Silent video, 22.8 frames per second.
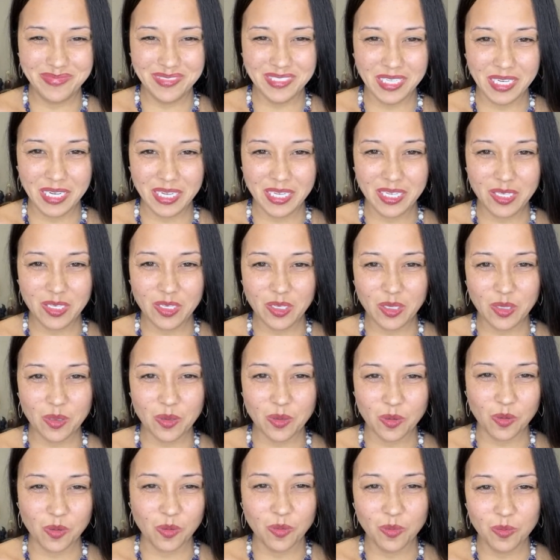Thank
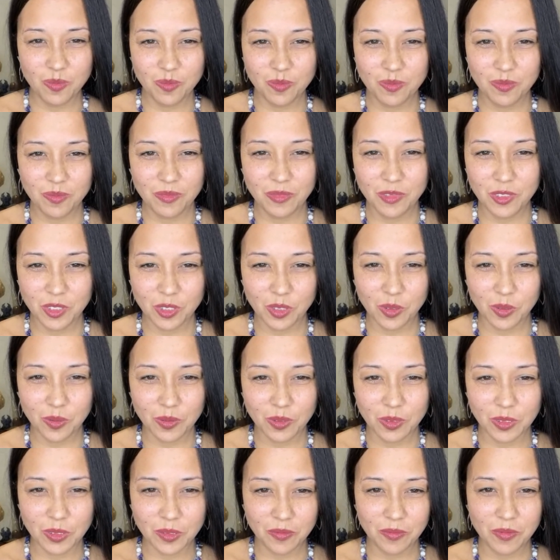you,
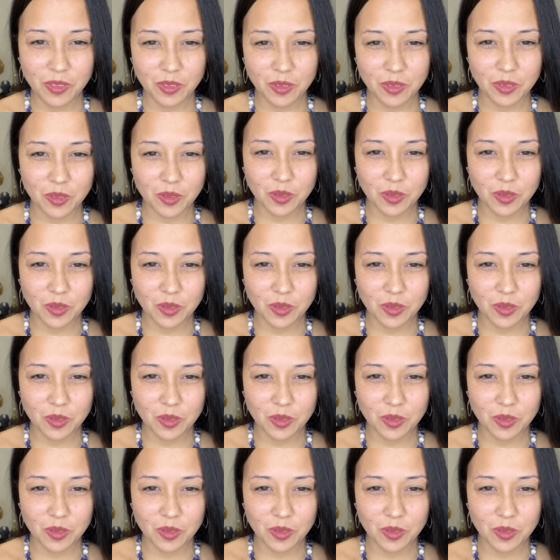Joseph. You're so